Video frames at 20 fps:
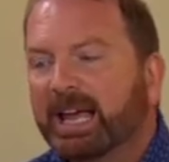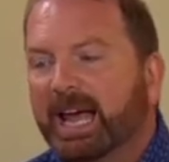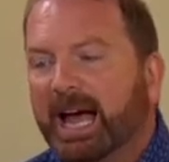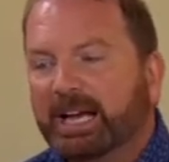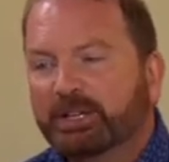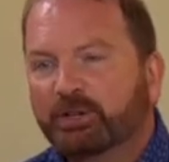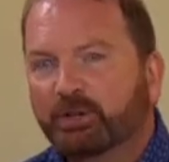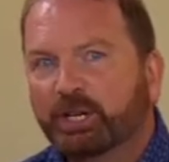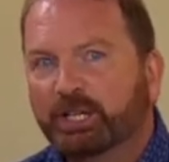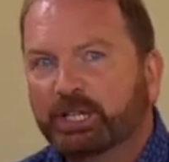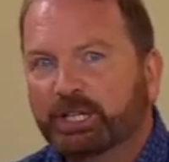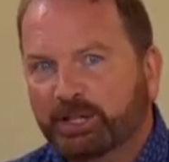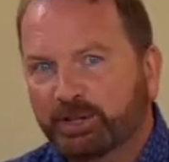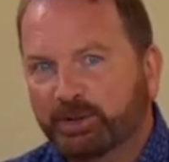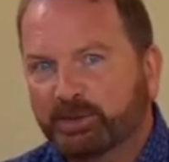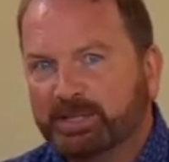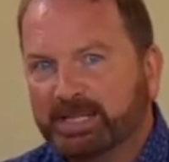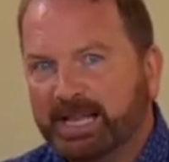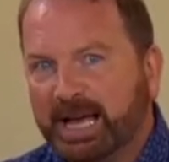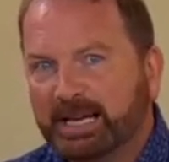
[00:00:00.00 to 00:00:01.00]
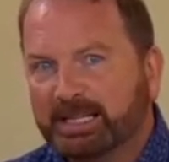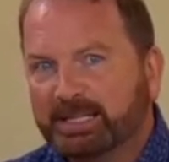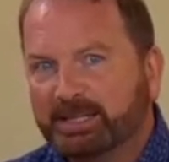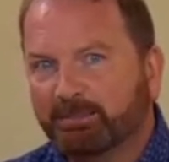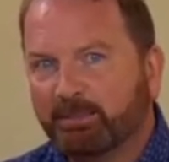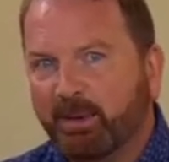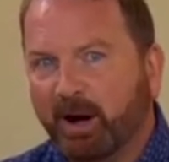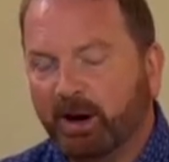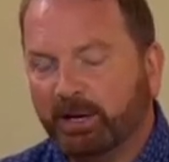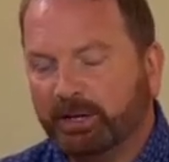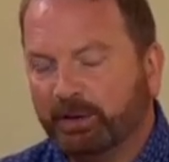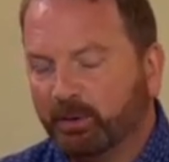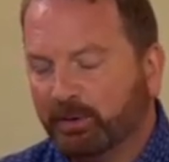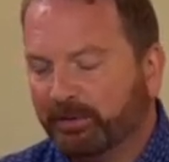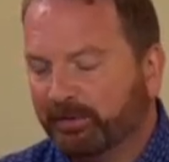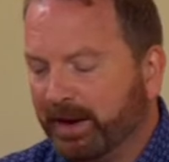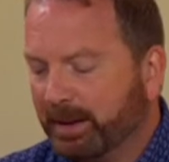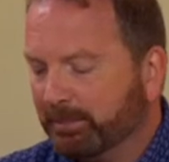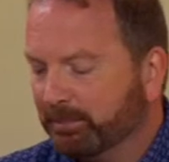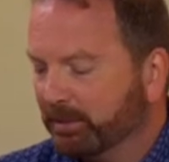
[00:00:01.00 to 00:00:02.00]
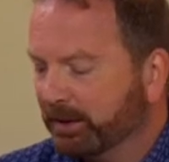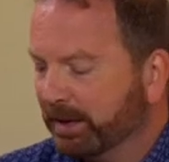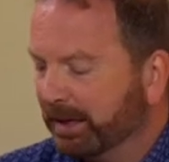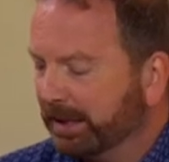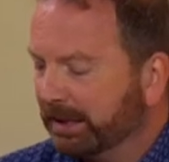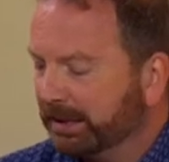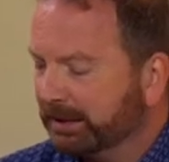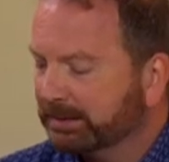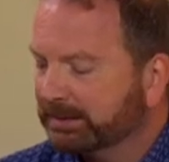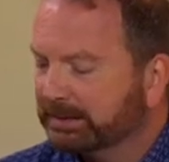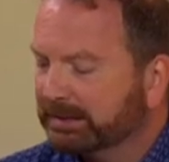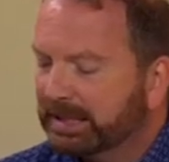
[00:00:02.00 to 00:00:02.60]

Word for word: And you're going to use that to mark your fabric.